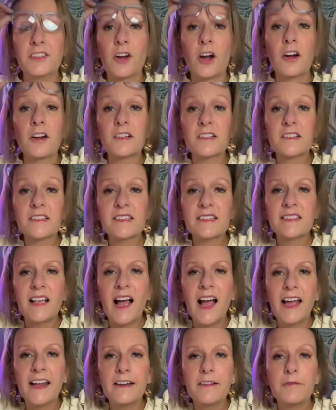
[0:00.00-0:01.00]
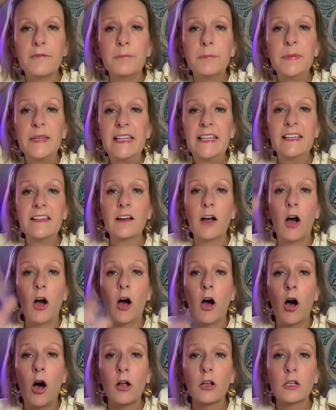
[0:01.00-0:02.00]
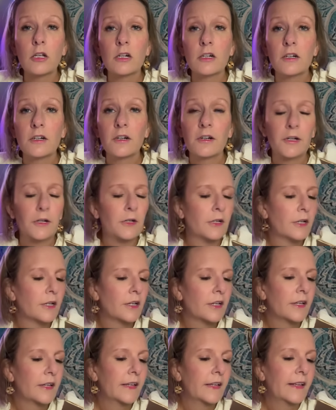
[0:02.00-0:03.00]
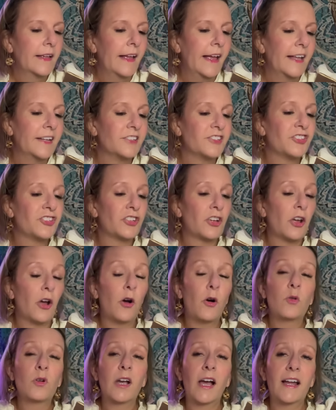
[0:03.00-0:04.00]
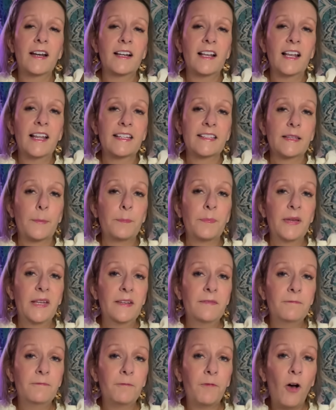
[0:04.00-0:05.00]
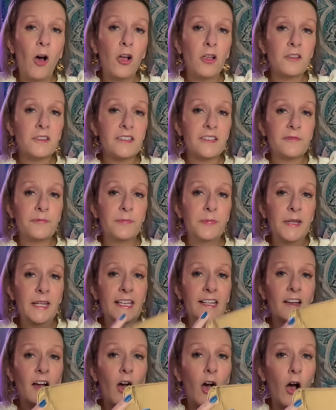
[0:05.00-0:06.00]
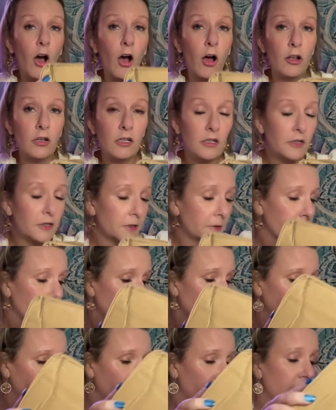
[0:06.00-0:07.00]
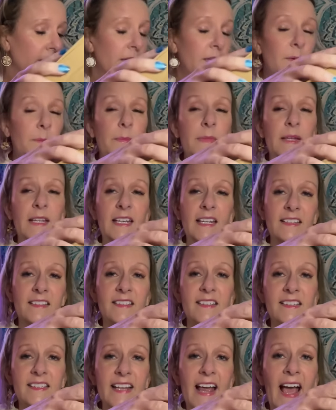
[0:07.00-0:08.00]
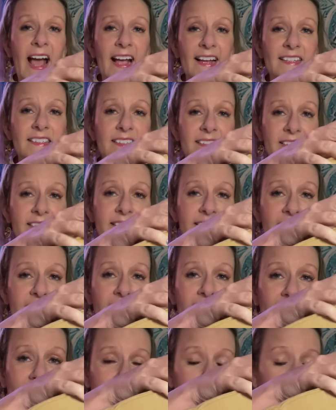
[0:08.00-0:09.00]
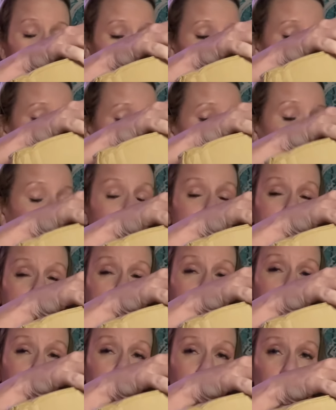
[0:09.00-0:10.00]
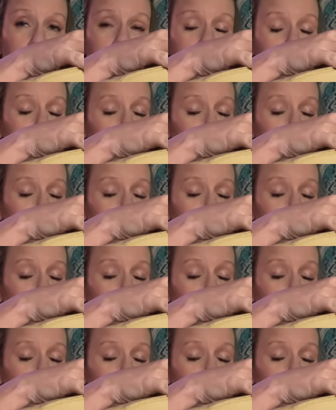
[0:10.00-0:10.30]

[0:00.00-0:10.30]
Side of Being a Hauler and show kind of like the pitfalls of being a hauler, meaning stacks and stacks of stuff everywhere.